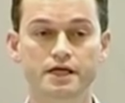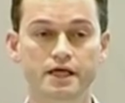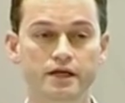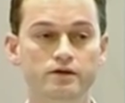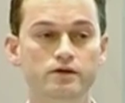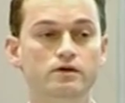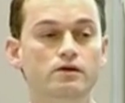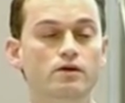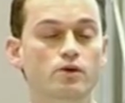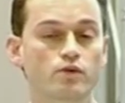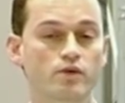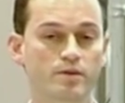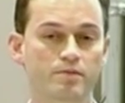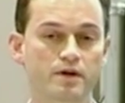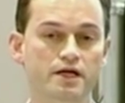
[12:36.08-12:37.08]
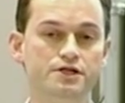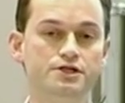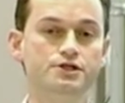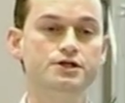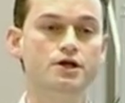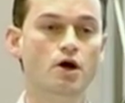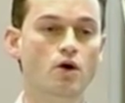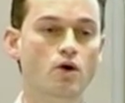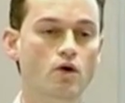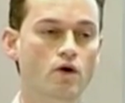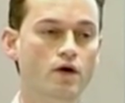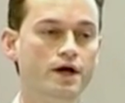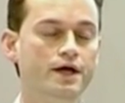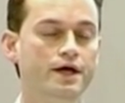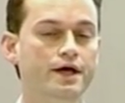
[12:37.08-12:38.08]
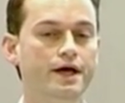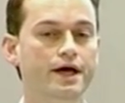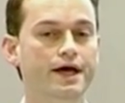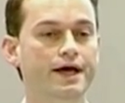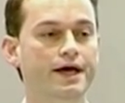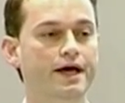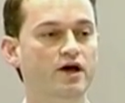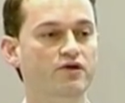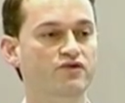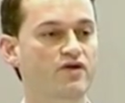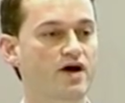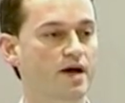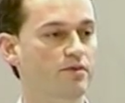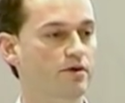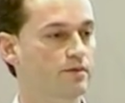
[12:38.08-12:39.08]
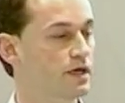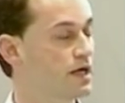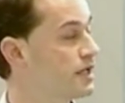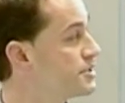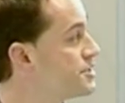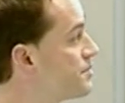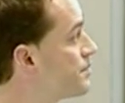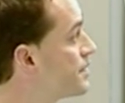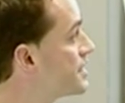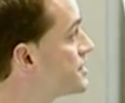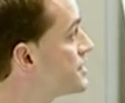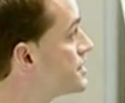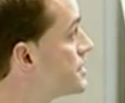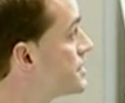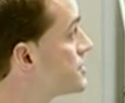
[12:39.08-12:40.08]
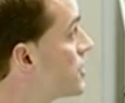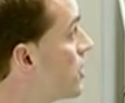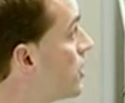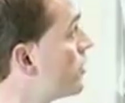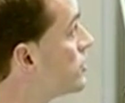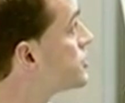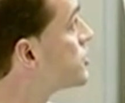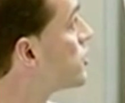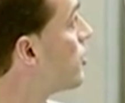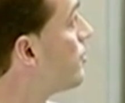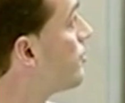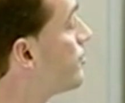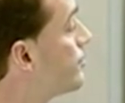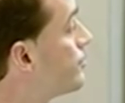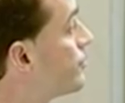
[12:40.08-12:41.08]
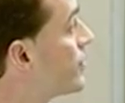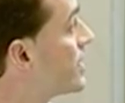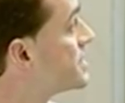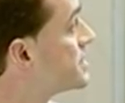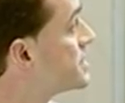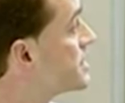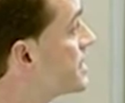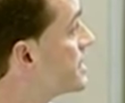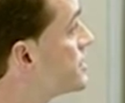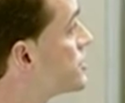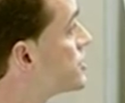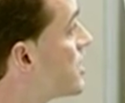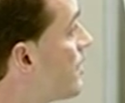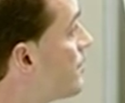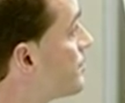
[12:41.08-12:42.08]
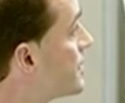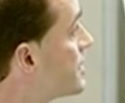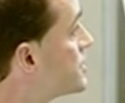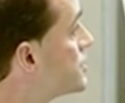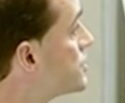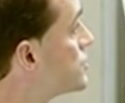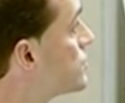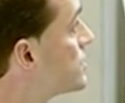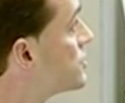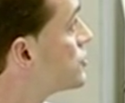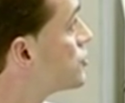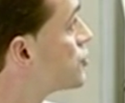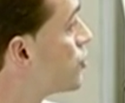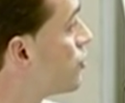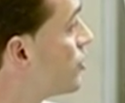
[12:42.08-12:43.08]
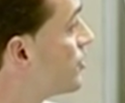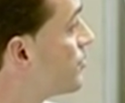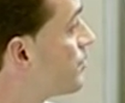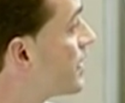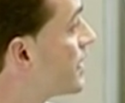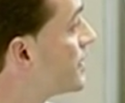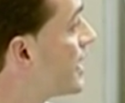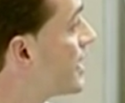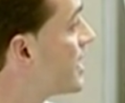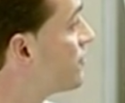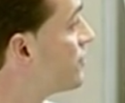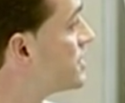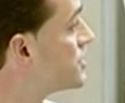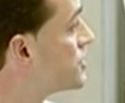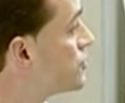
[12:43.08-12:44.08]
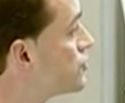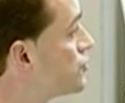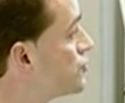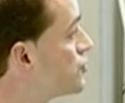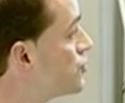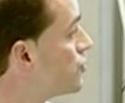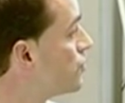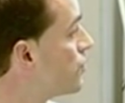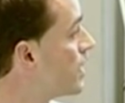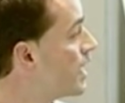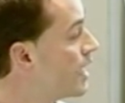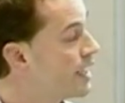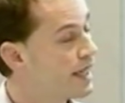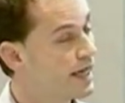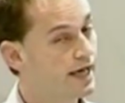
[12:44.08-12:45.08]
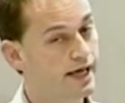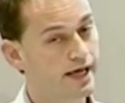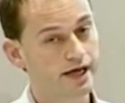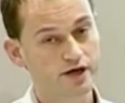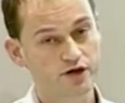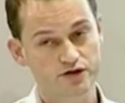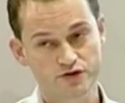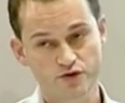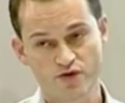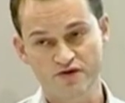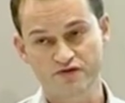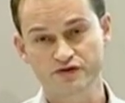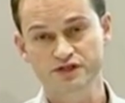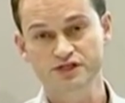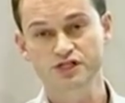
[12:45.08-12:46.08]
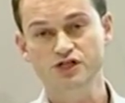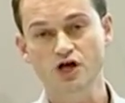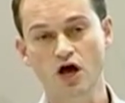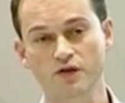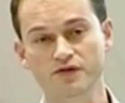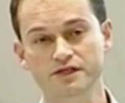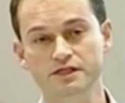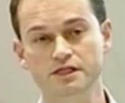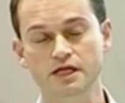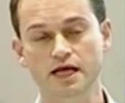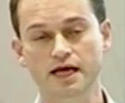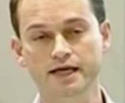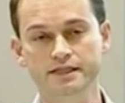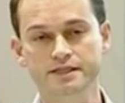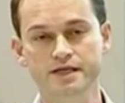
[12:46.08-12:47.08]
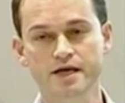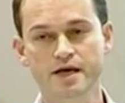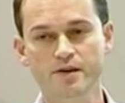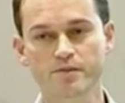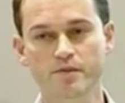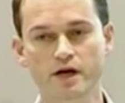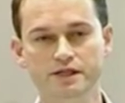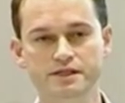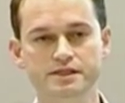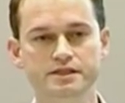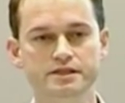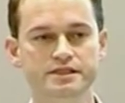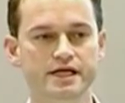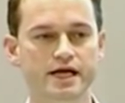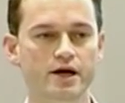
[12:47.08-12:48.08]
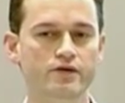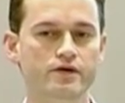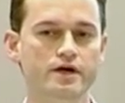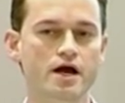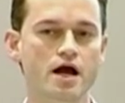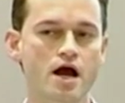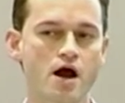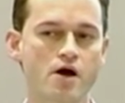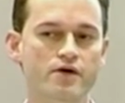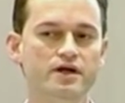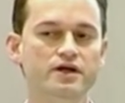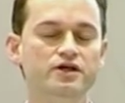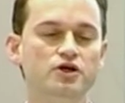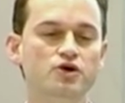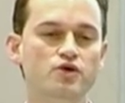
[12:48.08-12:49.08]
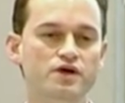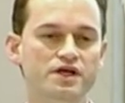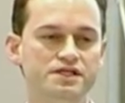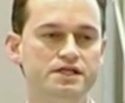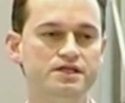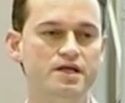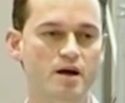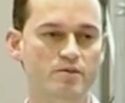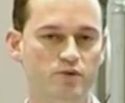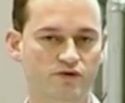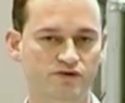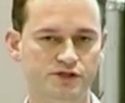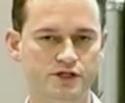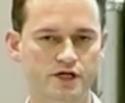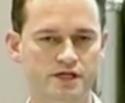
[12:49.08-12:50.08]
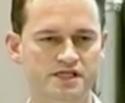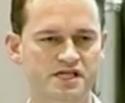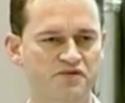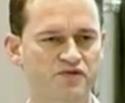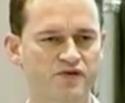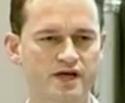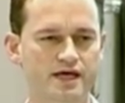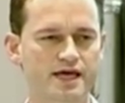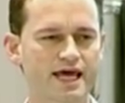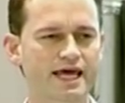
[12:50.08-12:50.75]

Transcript: in whiplash or fibromyalgia patients, it's also present in some patients with shoulder pain. And I've listed 2 references on this slide, but there are an increasing number of studies, I think